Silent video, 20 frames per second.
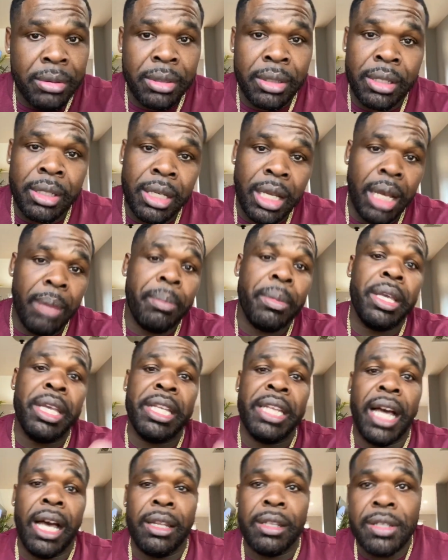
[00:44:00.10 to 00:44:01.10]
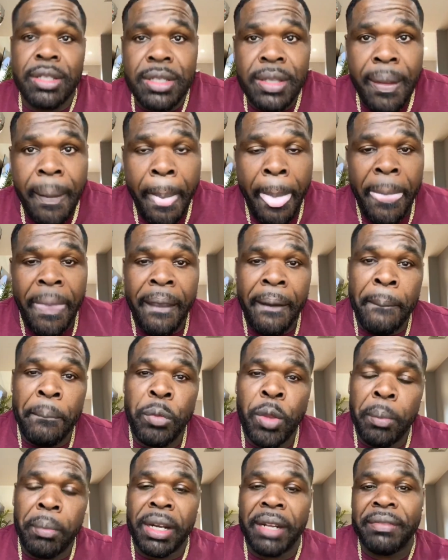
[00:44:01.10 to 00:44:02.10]
$1 million.
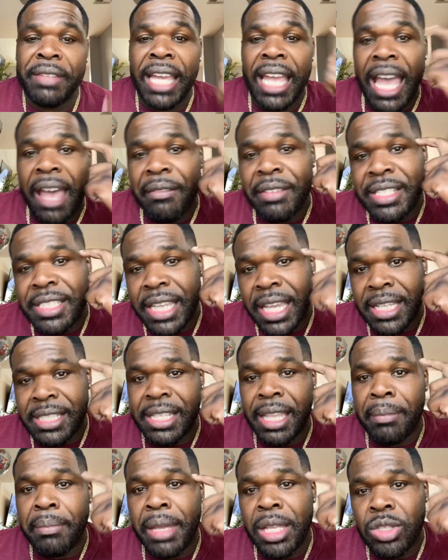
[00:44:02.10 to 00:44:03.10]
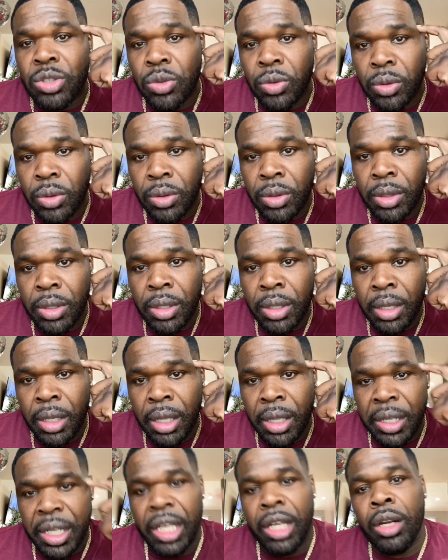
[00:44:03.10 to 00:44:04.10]
But if they haven't changed their mental,
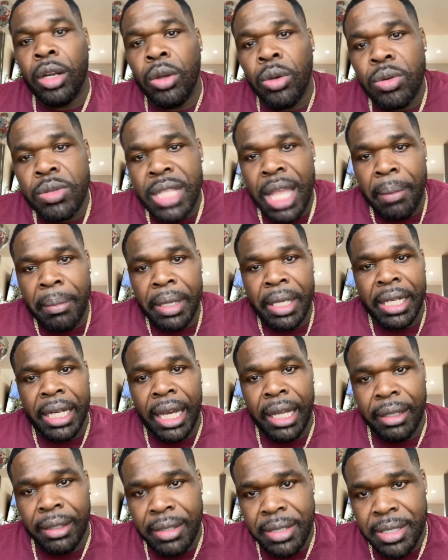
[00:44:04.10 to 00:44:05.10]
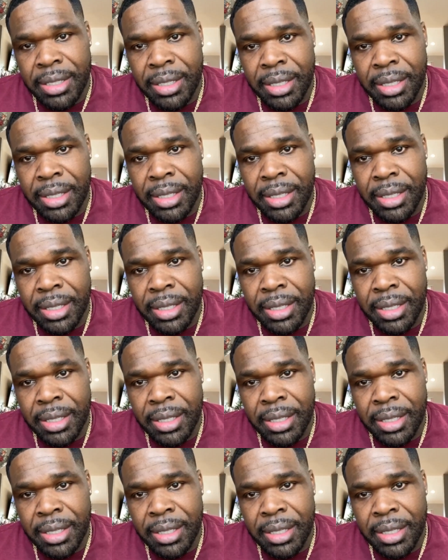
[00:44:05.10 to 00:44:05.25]
they're going to lose that $1 million.